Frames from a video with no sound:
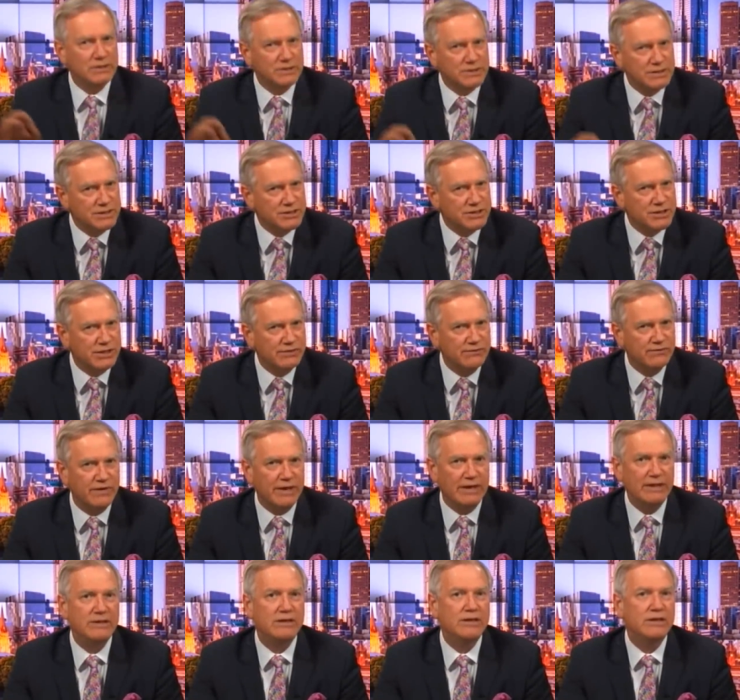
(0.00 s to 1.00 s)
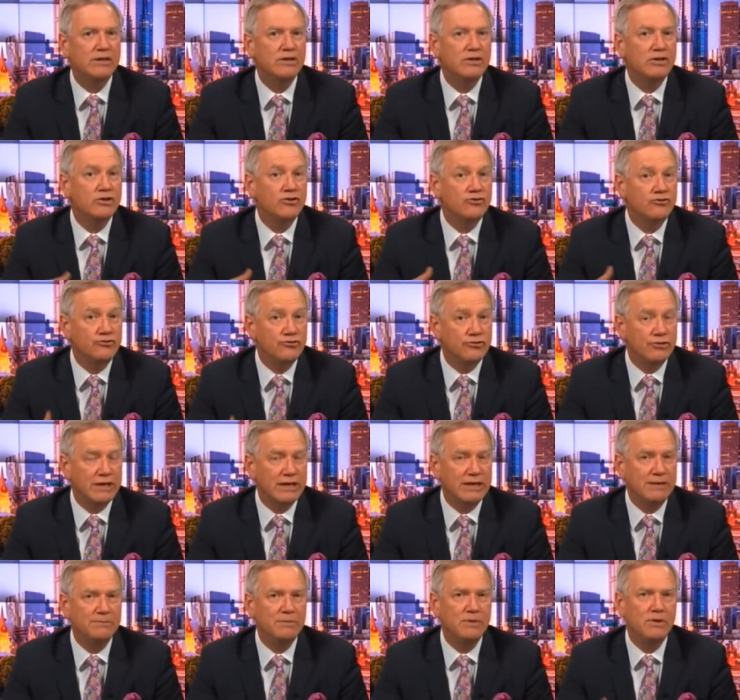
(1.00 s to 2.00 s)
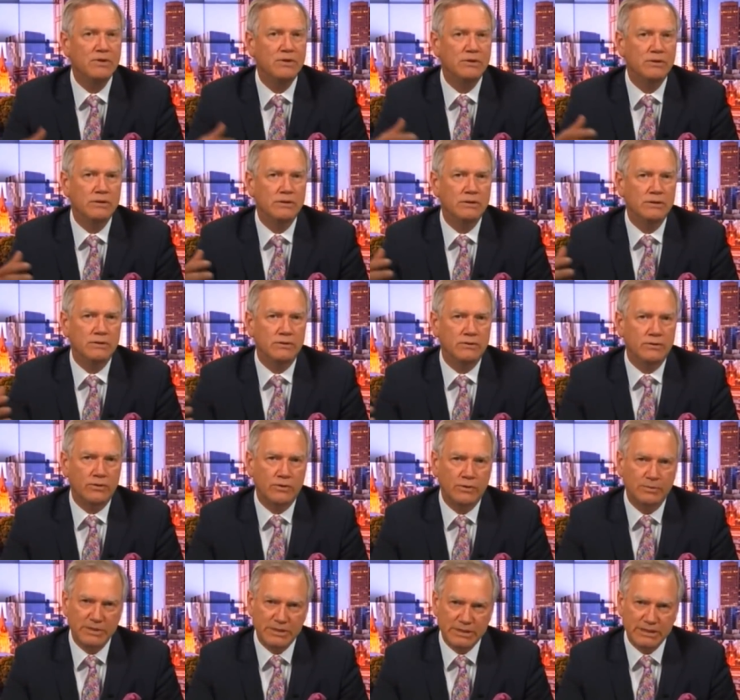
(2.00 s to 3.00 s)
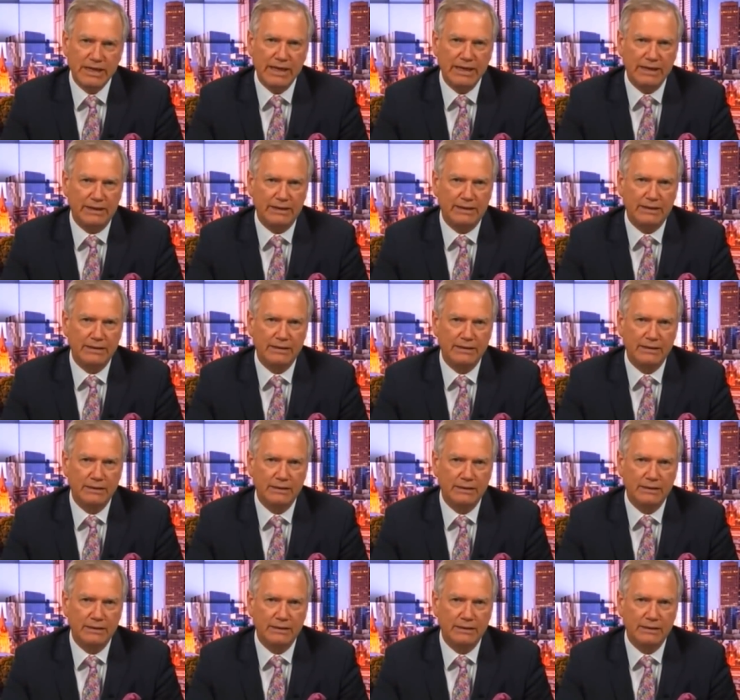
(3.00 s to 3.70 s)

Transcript: else did she invent, dream, or mistake?